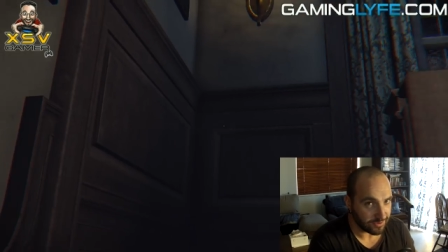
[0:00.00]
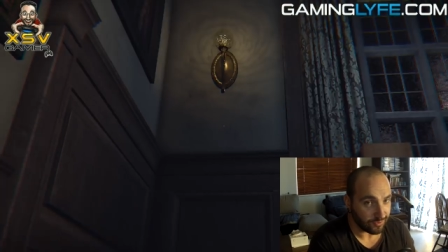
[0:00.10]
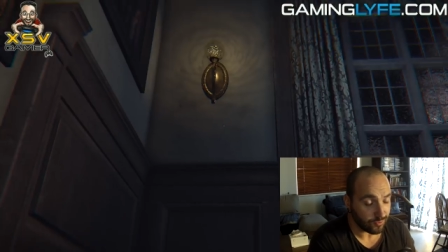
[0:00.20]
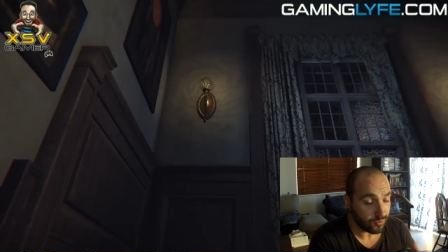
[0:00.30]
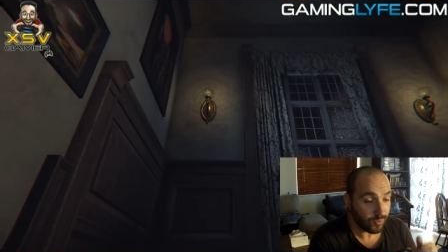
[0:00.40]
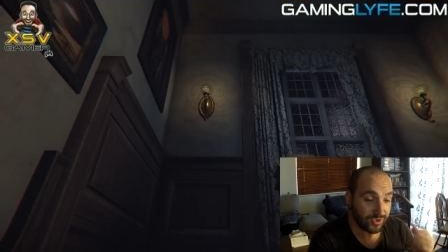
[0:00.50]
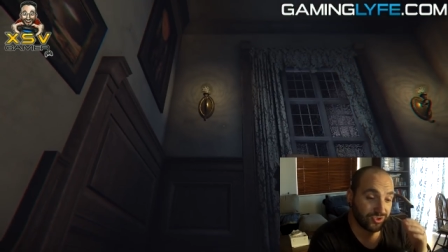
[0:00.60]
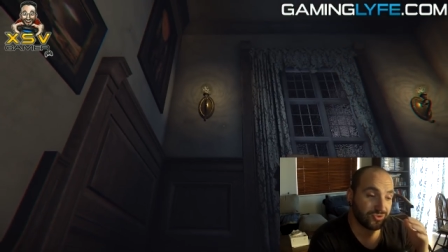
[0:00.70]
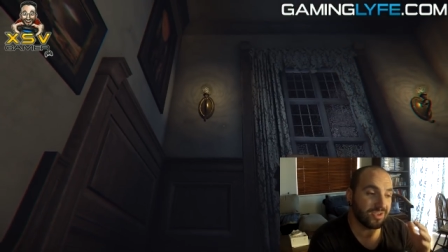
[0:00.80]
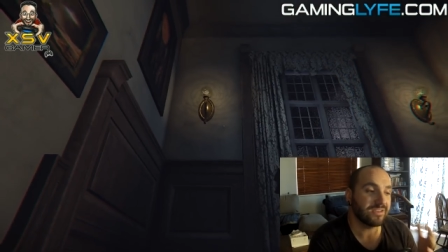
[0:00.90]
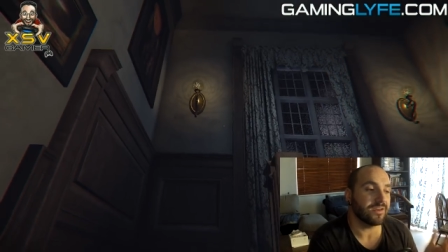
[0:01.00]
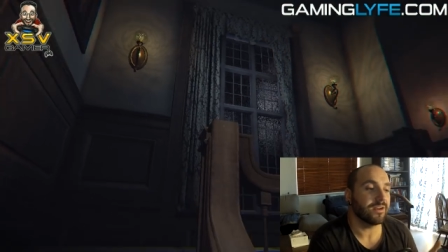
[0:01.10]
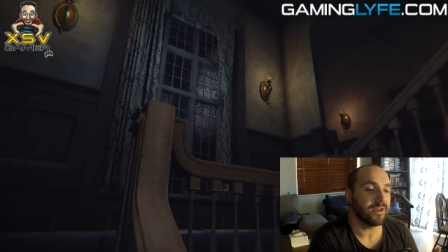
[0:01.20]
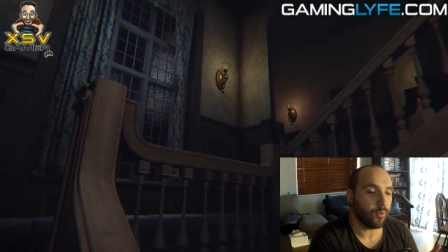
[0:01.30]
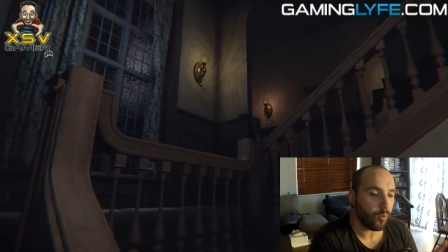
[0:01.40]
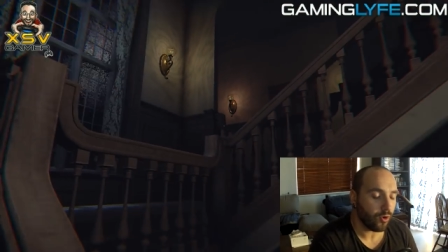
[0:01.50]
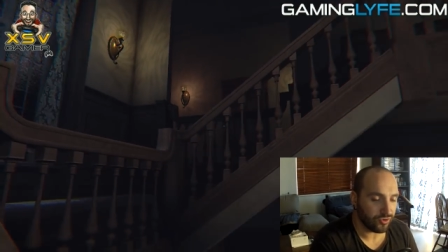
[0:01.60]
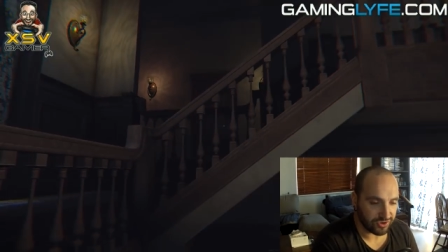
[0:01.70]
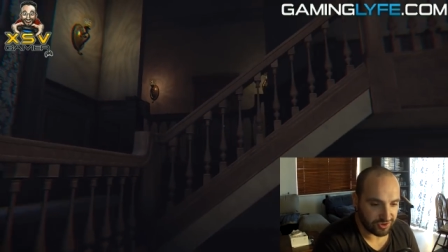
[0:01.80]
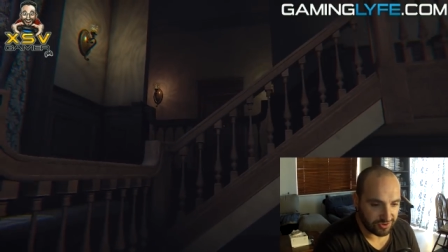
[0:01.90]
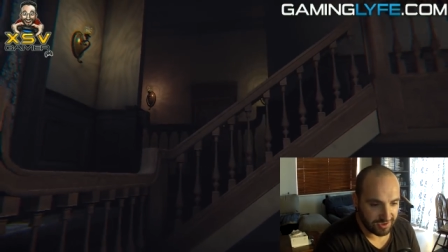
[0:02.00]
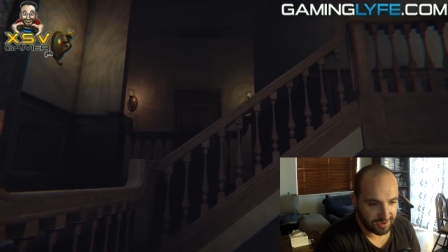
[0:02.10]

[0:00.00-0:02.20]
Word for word: with you, which in turn it was.